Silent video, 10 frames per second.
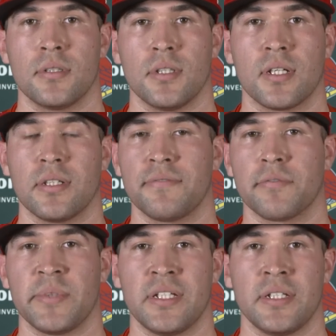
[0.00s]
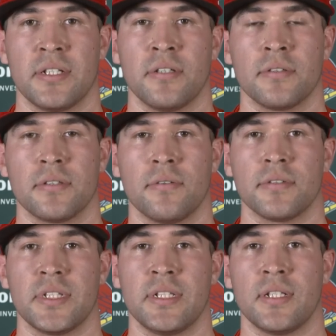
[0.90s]
luckily for me, you know,
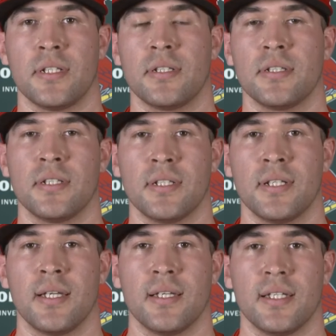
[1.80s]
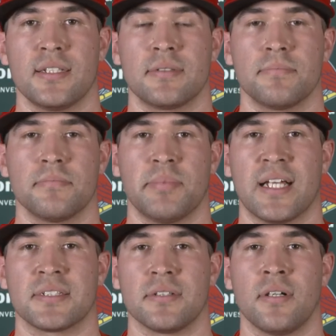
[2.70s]
Goldie, uh, he's
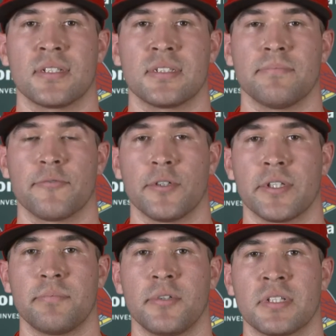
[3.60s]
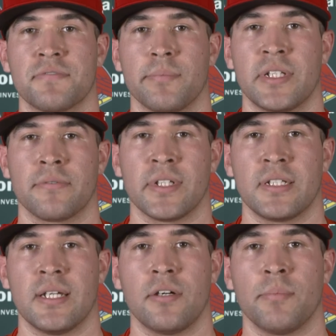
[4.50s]
passed along some real good books for me to
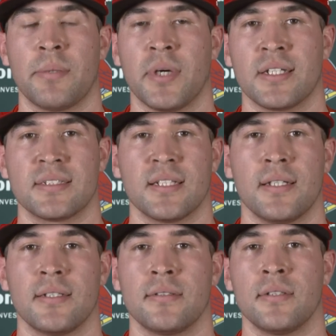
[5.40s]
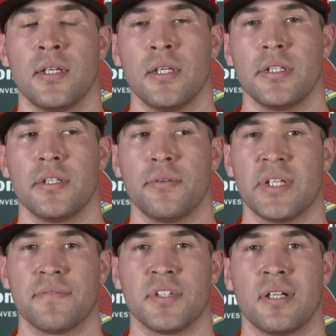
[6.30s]
read to help my mindset, and you know, we
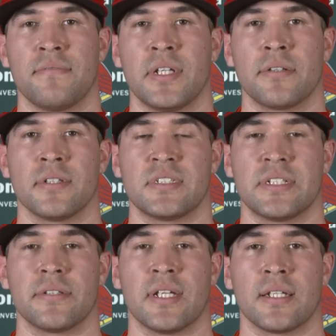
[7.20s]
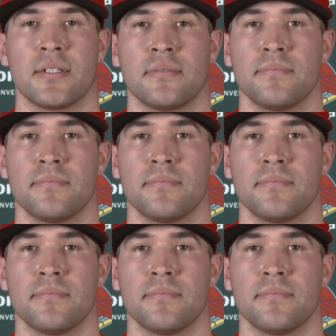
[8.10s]
have a lot of veterans here that can,